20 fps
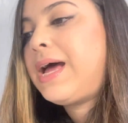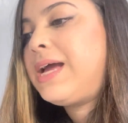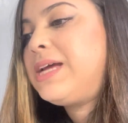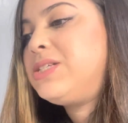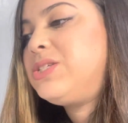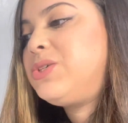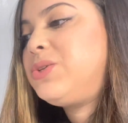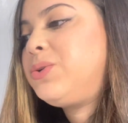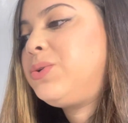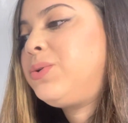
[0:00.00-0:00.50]
I
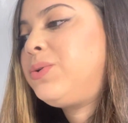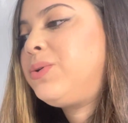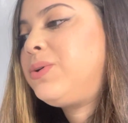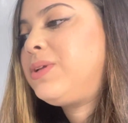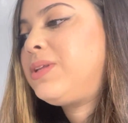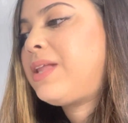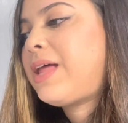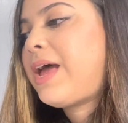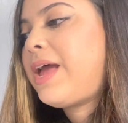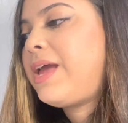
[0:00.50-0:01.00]
do
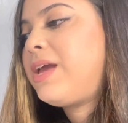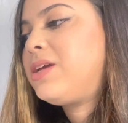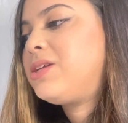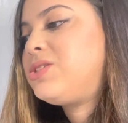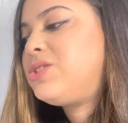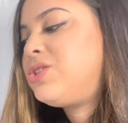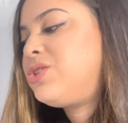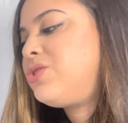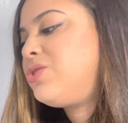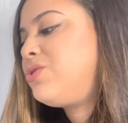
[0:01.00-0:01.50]
like
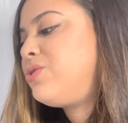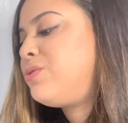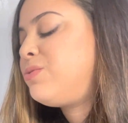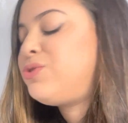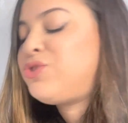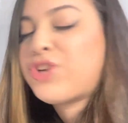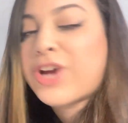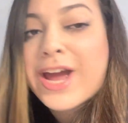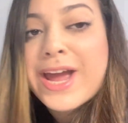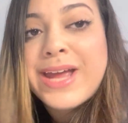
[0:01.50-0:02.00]
to
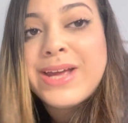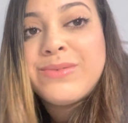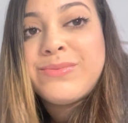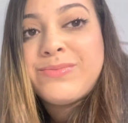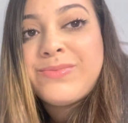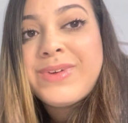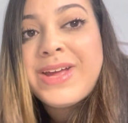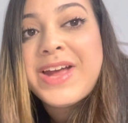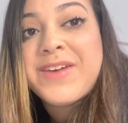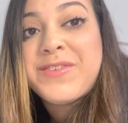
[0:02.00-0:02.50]
try
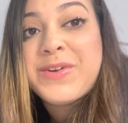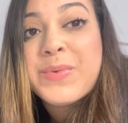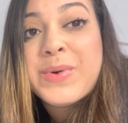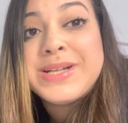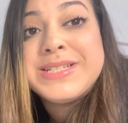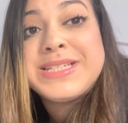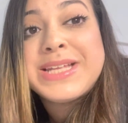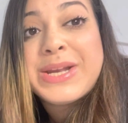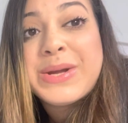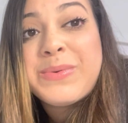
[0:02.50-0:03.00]
every
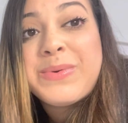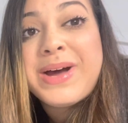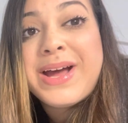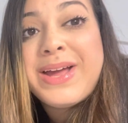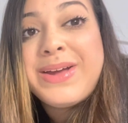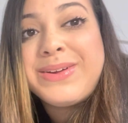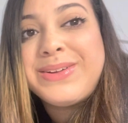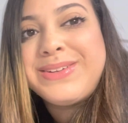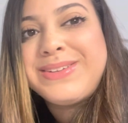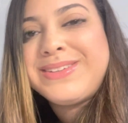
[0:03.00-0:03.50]
once in a
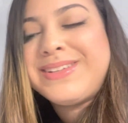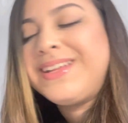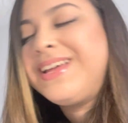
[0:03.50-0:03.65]
while.